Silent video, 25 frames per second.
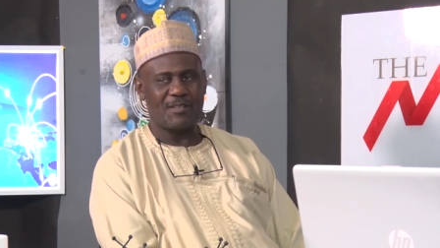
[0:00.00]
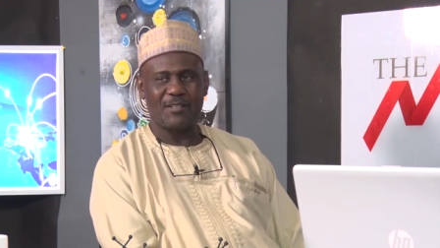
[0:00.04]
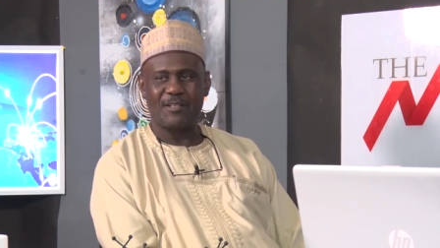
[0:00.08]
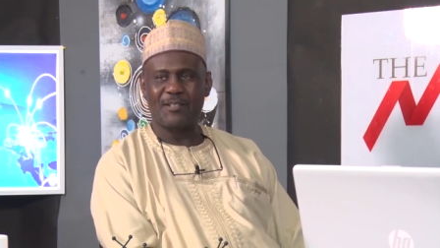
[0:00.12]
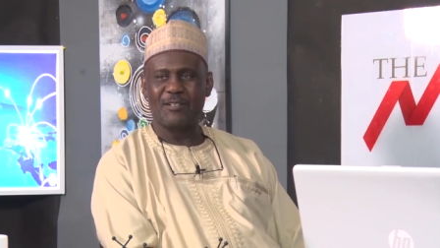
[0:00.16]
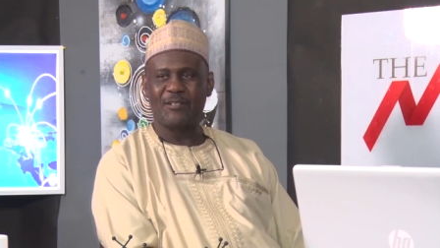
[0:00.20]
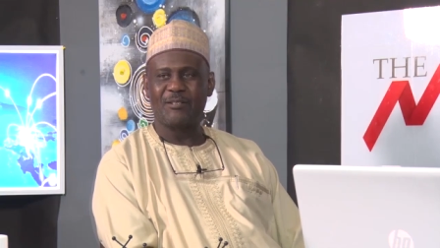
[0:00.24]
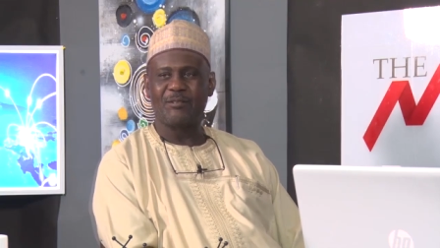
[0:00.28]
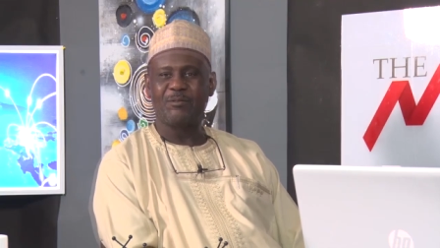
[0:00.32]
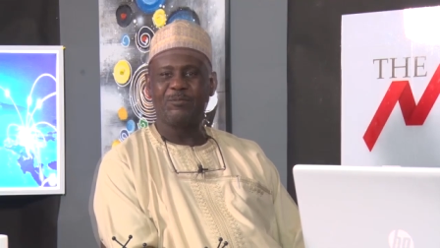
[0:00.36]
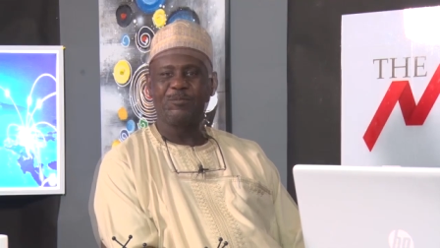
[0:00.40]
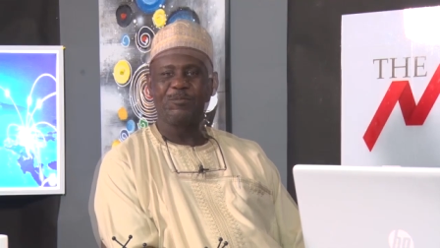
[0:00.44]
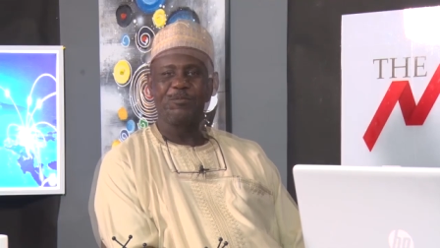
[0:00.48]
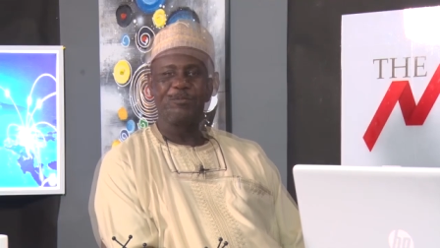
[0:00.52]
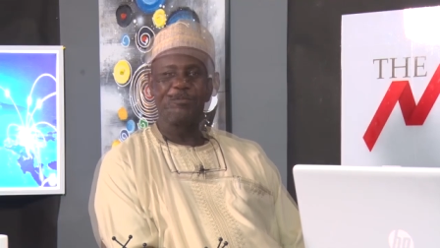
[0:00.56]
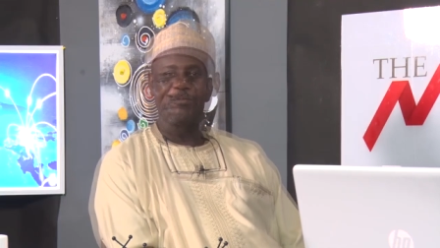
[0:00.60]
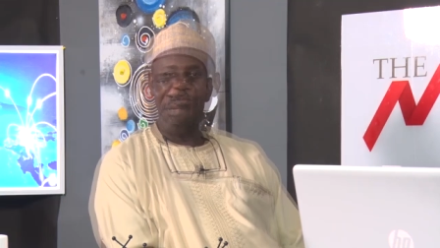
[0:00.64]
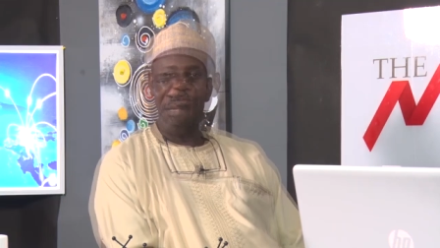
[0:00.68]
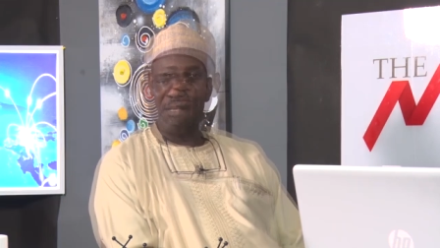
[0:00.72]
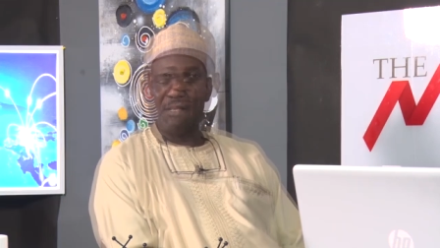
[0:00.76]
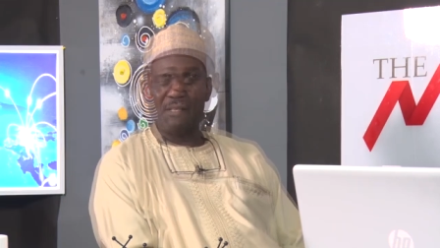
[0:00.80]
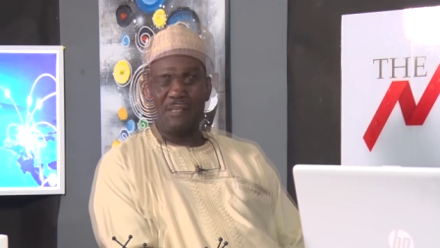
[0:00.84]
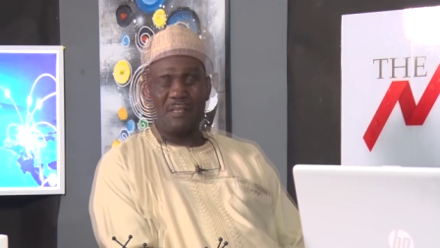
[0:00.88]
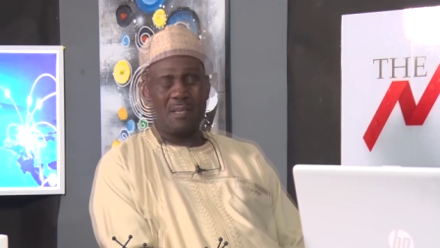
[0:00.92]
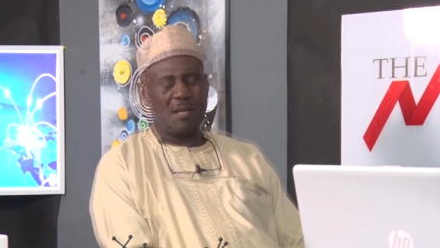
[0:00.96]
Um,
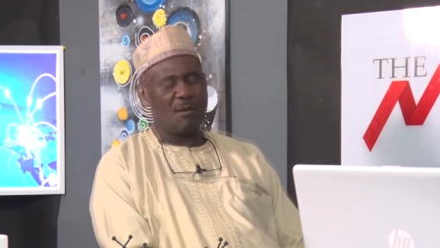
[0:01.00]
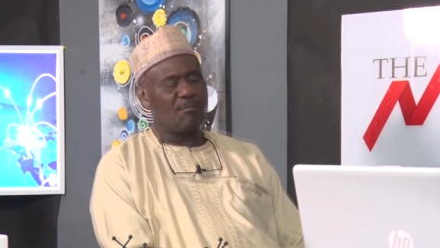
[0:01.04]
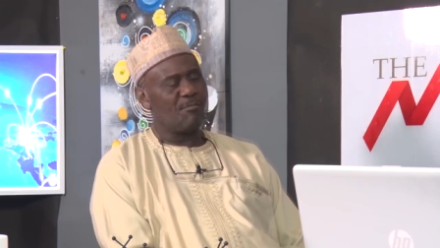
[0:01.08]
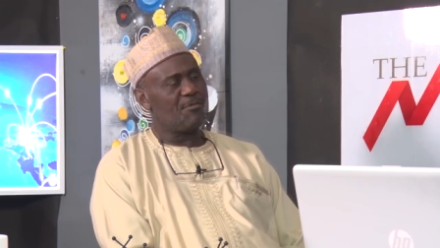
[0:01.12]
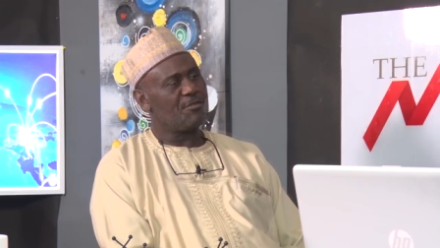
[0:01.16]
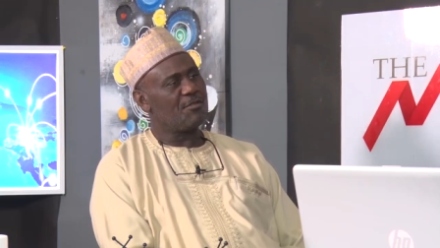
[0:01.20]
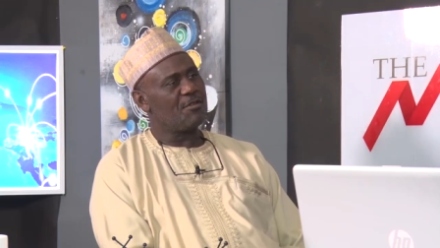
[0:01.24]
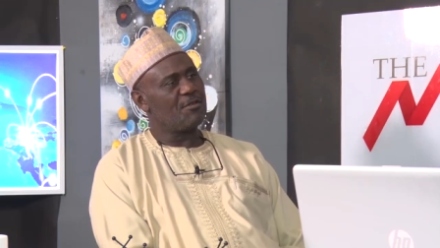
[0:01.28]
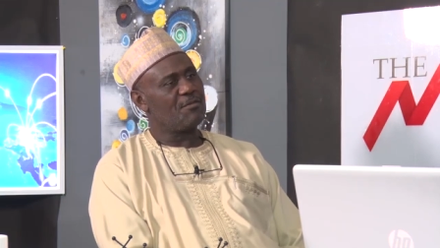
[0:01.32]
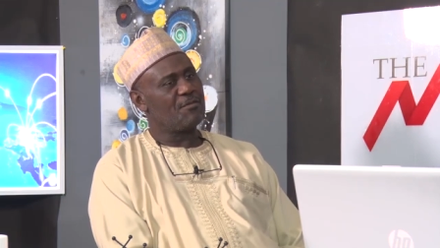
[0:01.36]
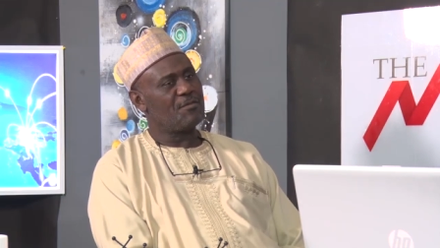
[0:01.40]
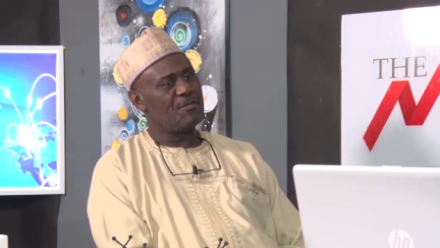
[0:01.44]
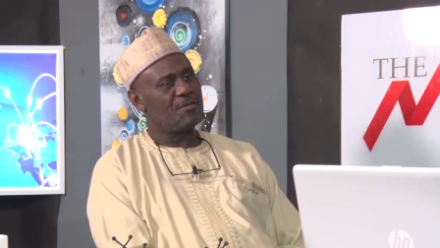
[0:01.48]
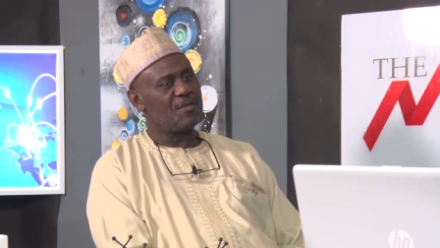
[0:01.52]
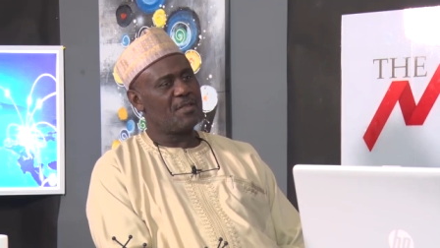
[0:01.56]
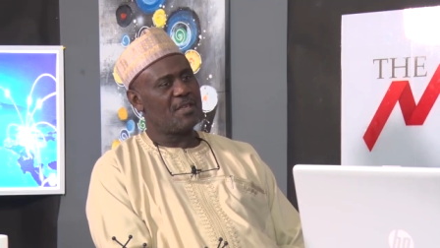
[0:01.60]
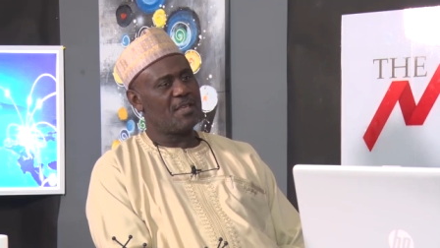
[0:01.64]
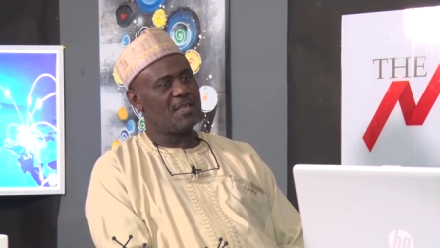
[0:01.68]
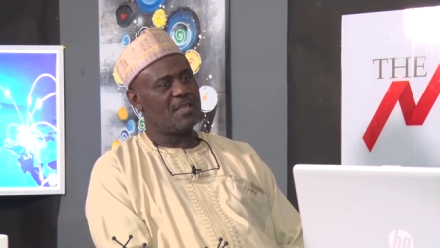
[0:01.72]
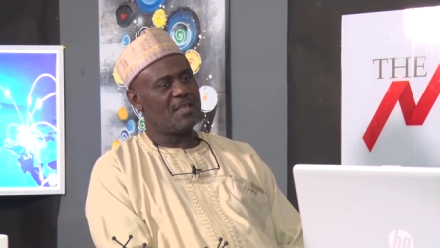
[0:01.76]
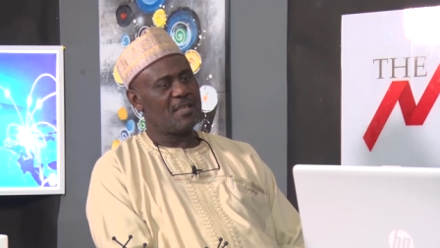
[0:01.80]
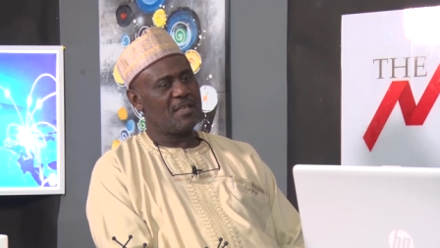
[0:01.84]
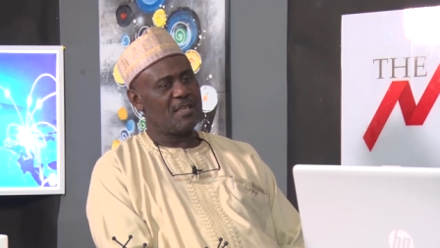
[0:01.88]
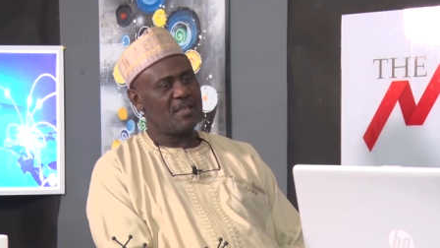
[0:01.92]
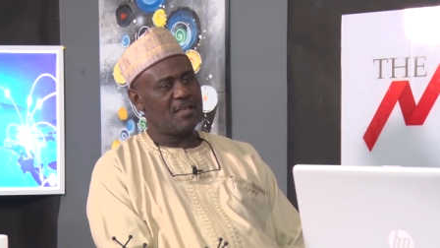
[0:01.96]
in terms of
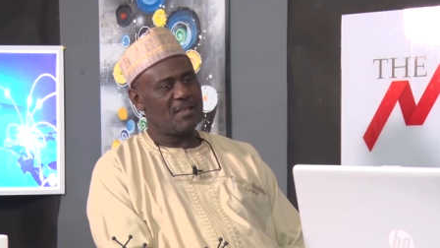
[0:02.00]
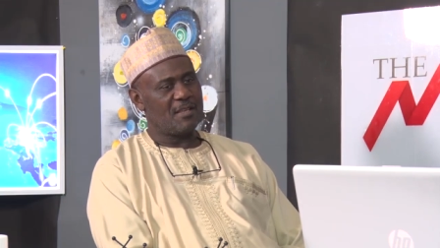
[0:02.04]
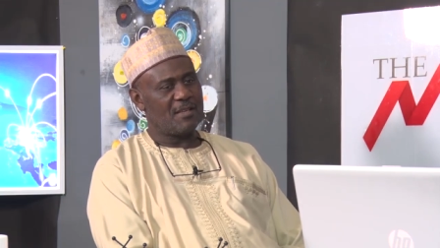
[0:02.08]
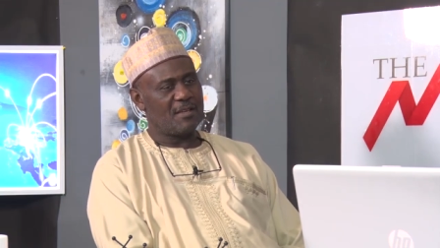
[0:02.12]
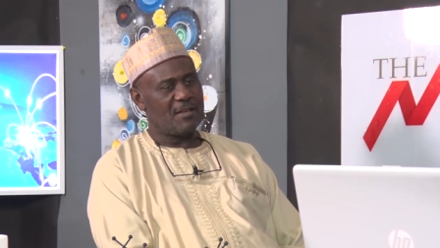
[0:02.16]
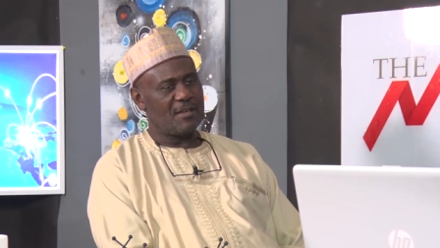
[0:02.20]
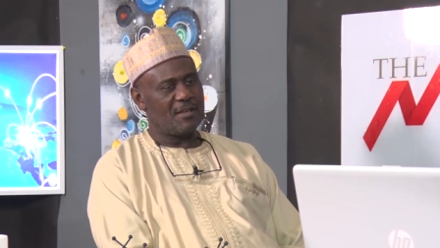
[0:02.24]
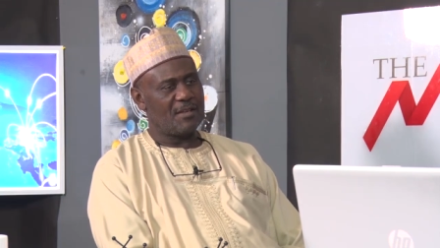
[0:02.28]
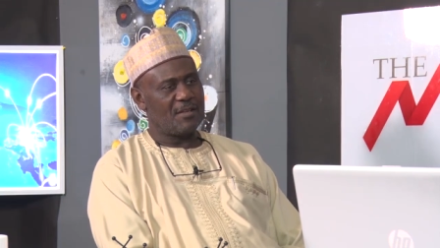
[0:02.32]
the,